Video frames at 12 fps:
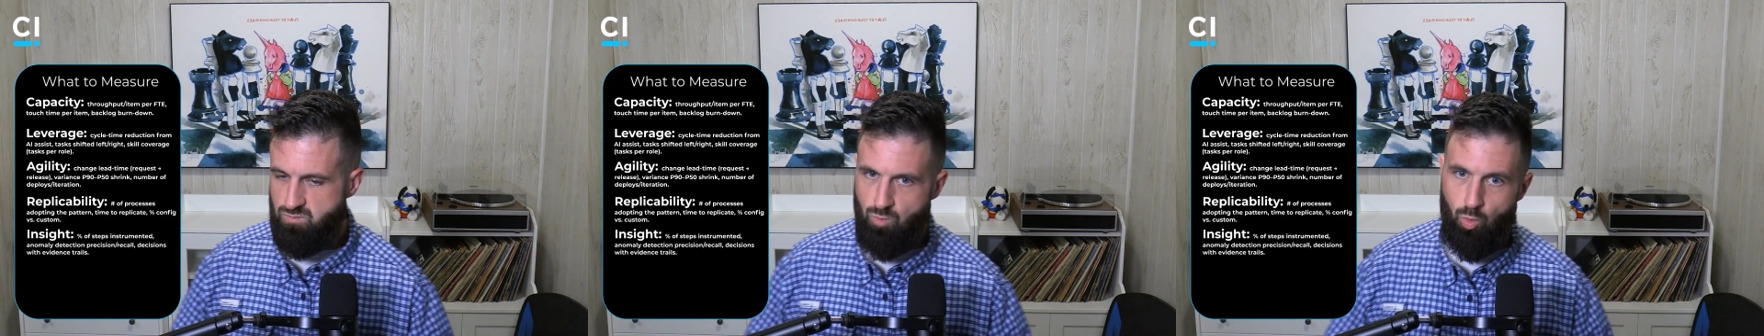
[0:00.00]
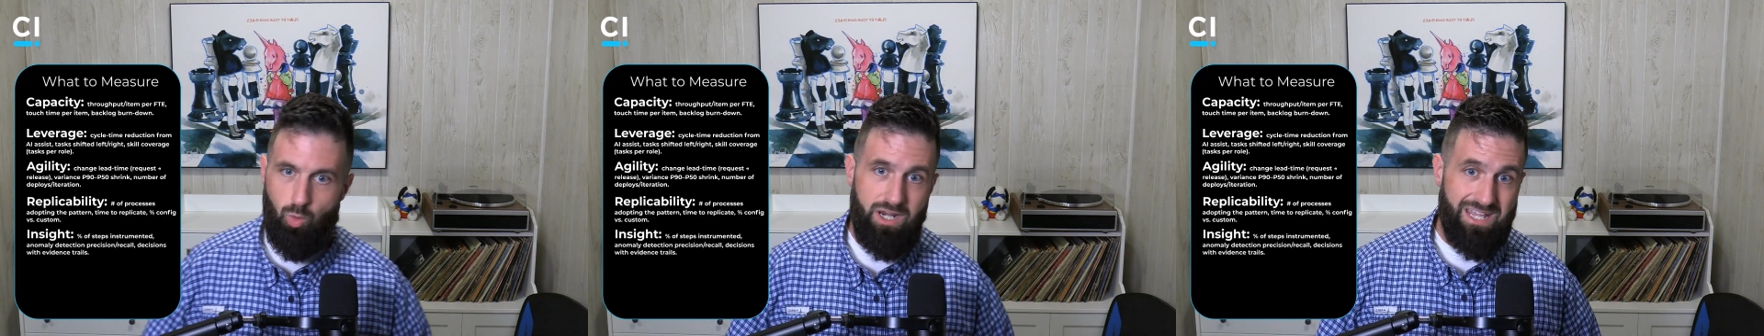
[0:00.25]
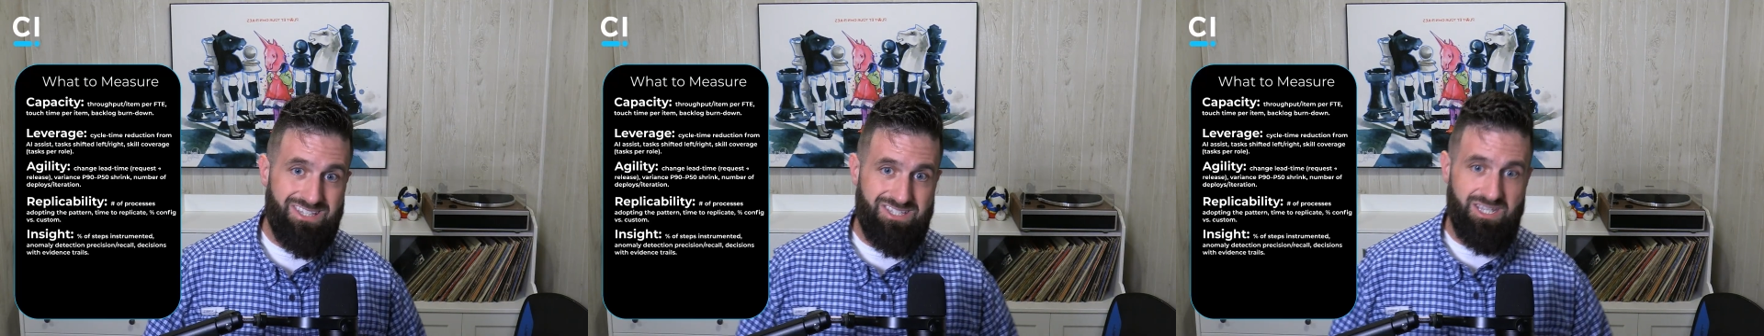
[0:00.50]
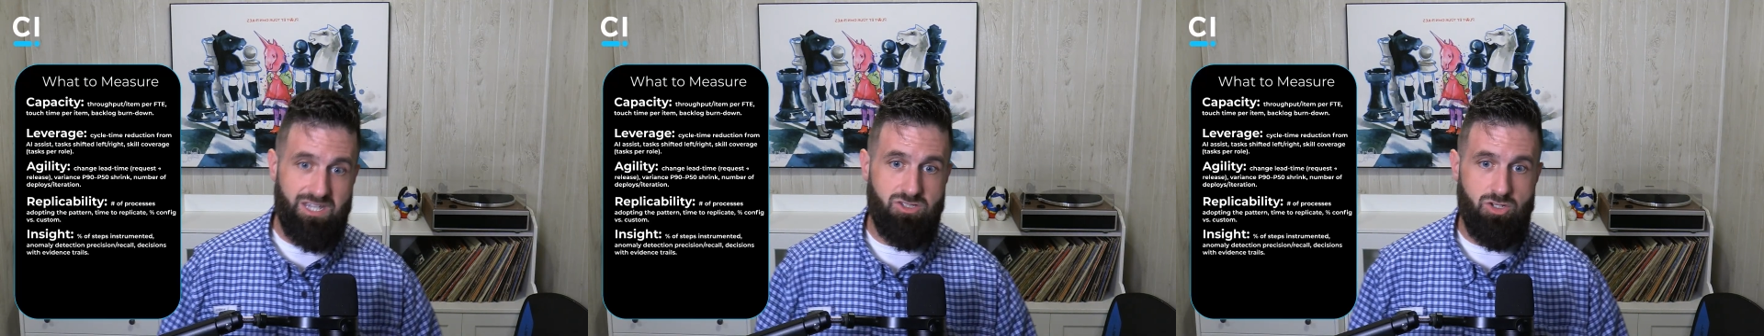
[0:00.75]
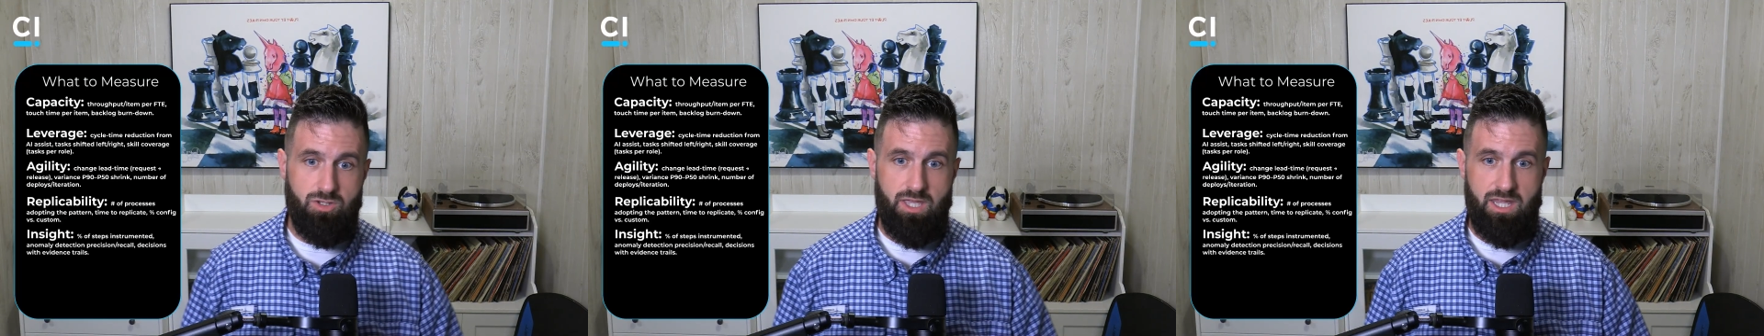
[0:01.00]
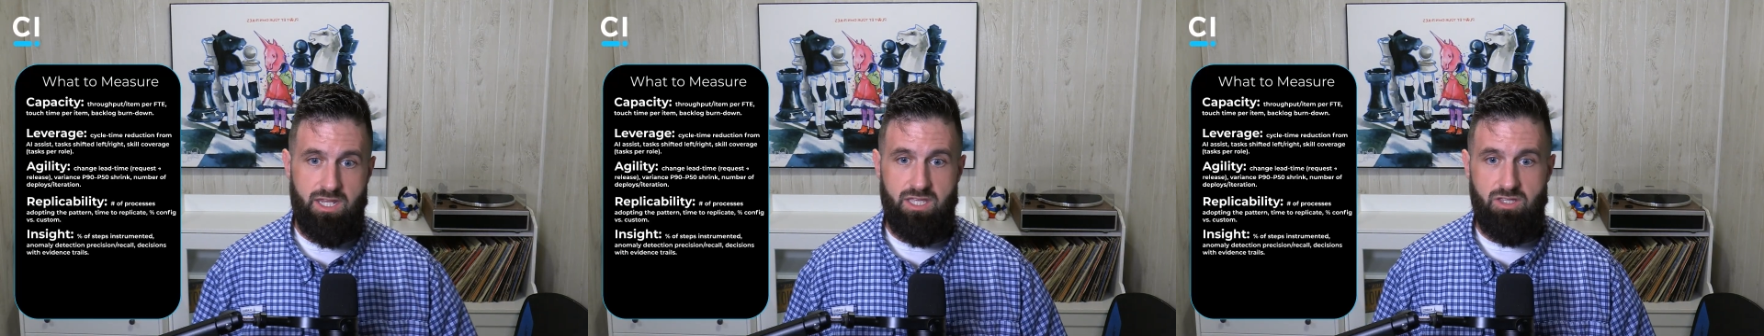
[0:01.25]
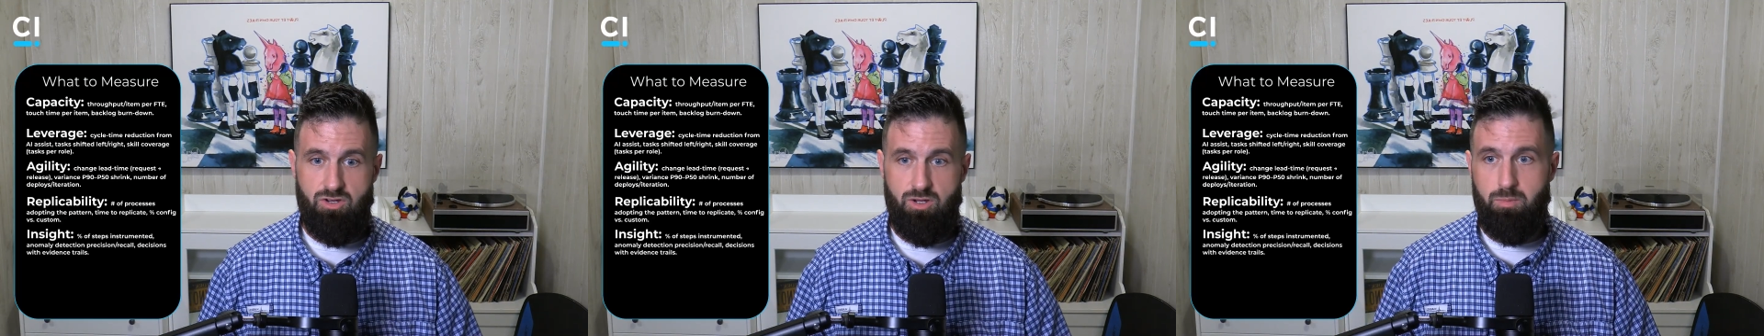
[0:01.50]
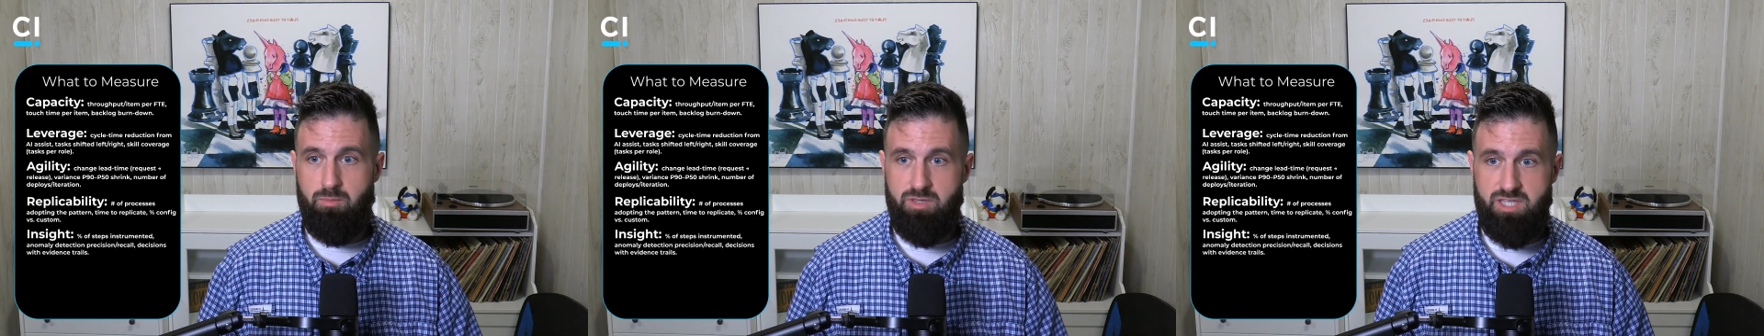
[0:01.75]
What insights are you getting in your
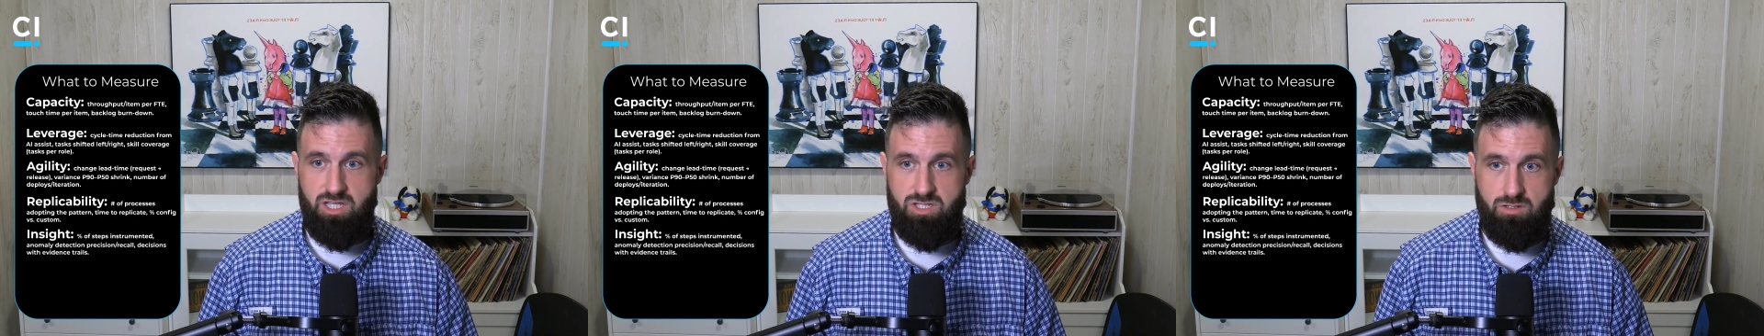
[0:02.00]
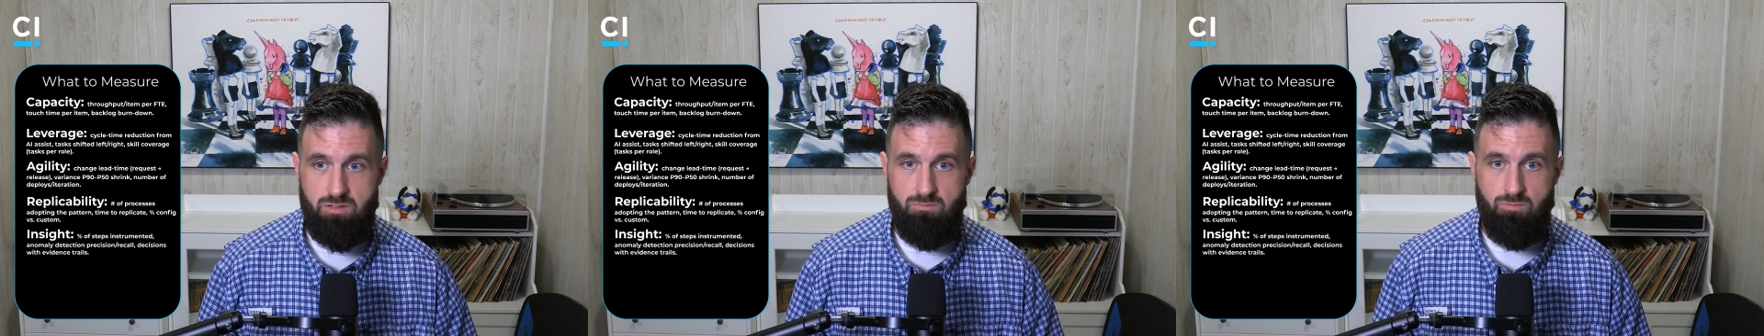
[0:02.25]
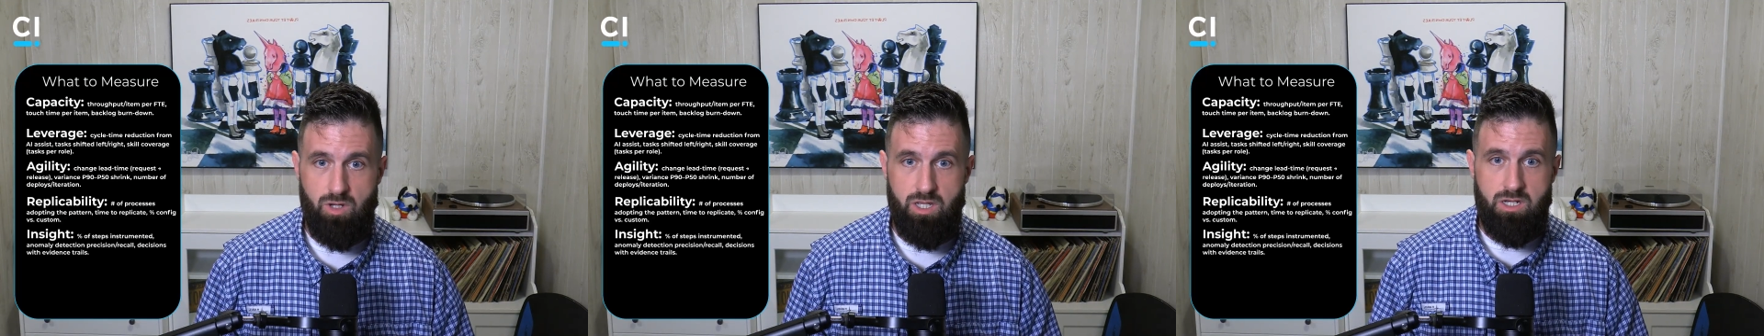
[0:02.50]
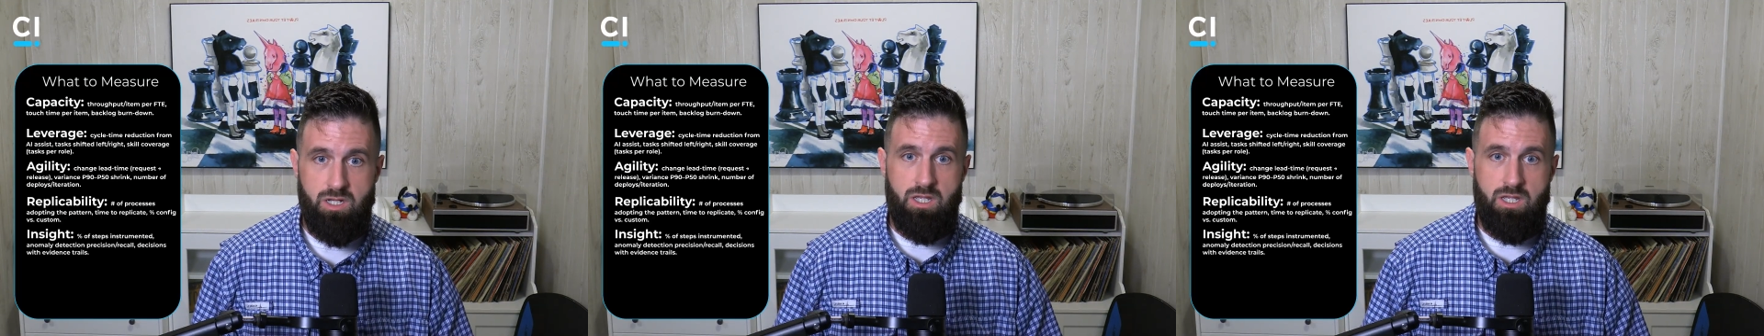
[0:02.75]
implementation, right?